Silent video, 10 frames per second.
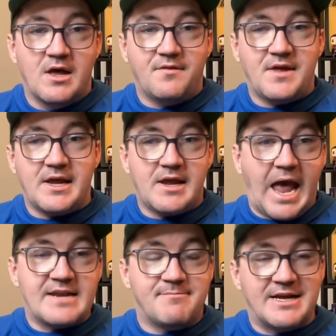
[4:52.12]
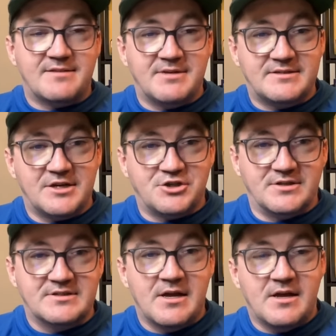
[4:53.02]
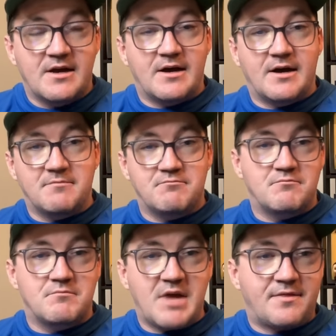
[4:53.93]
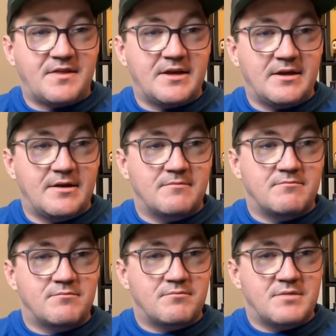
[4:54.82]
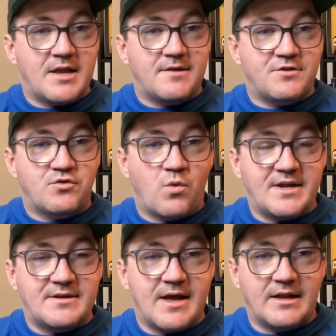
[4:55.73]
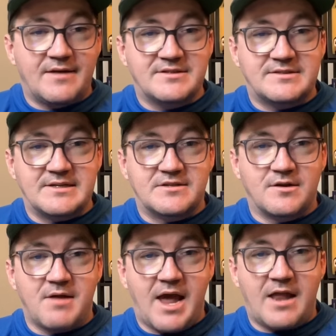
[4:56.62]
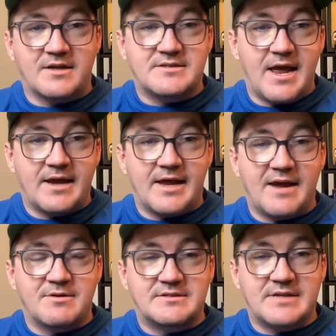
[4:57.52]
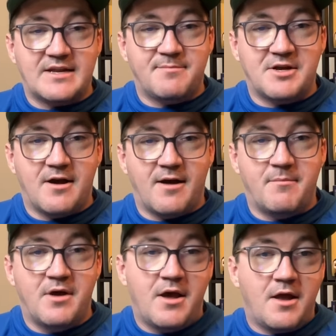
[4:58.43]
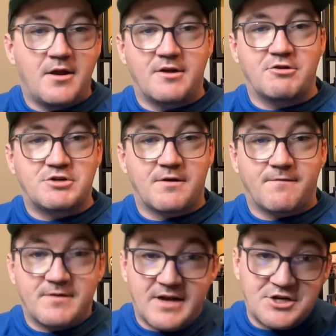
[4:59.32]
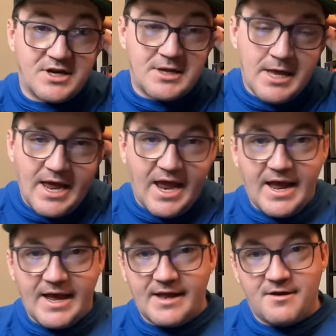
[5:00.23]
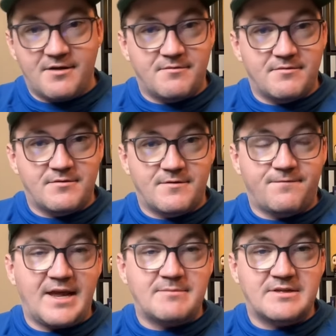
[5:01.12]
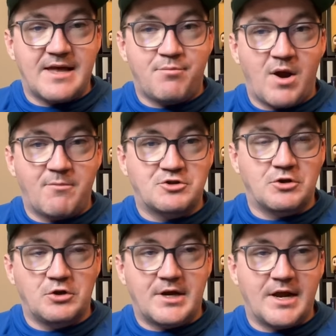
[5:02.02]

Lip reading: they had to make some decisions. At the end of the 2010-11 season, Alex Tanguay was set to become an unrestricted free agent. And the Flames at that point were sort of looking